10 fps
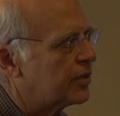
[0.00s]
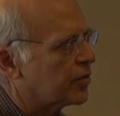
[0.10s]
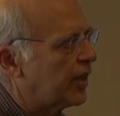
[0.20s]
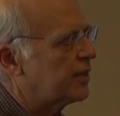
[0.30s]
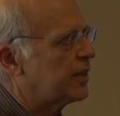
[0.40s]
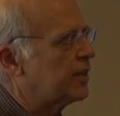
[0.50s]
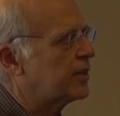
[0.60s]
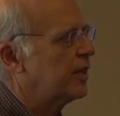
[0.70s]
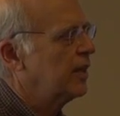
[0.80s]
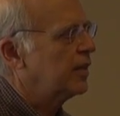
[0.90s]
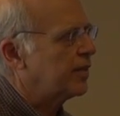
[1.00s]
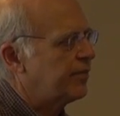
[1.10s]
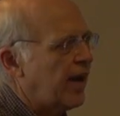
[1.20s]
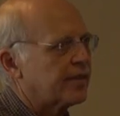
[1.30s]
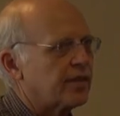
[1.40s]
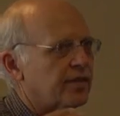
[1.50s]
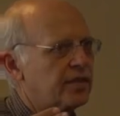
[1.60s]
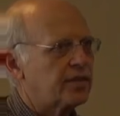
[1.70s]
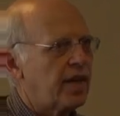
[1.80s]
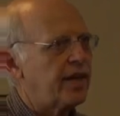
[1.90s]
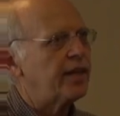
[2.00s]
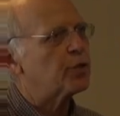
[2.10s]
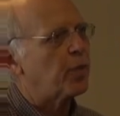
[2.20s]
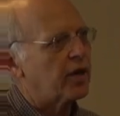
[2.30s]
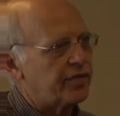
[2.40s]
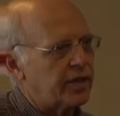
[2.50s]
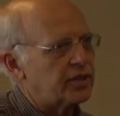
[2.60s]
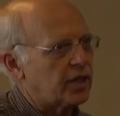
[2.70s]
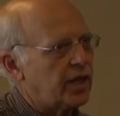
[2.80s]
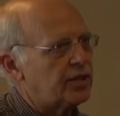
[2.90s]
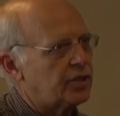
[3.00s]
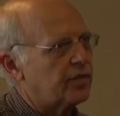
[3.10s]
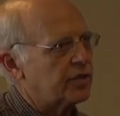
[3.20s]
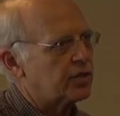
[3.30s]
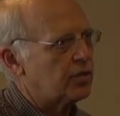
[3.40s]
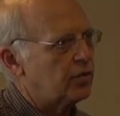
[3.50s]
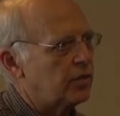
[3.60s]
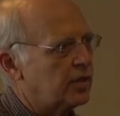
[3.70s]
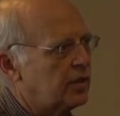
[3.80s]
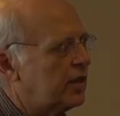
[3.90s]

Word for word: stresses the fact that the setting is part of the education of the student.